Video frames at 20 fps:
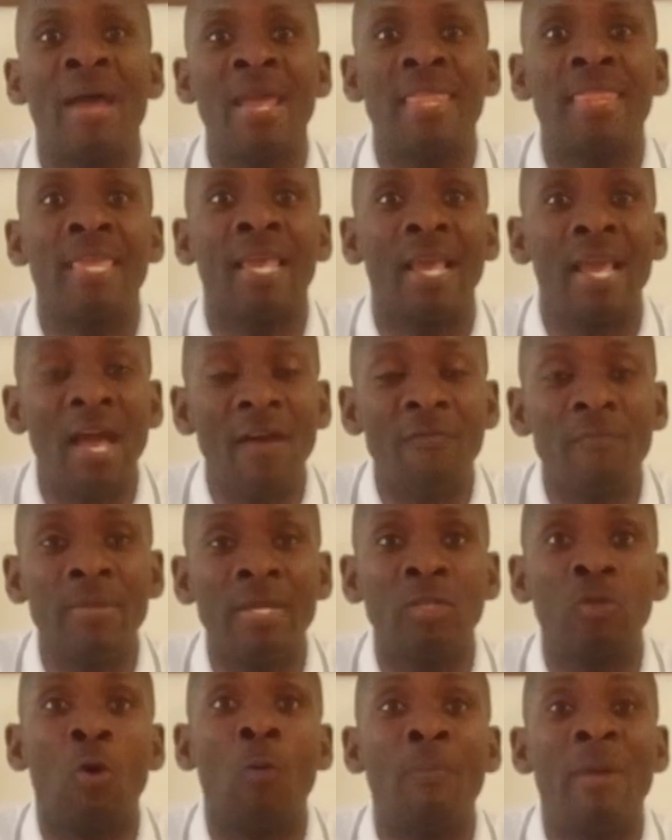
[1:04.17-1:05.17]
by the
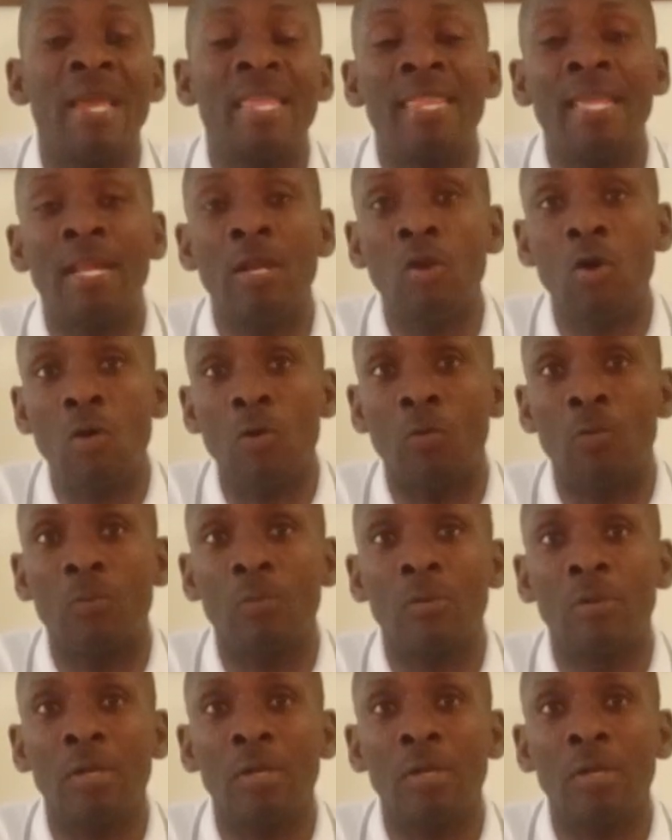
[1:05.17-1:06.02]
government or by the law.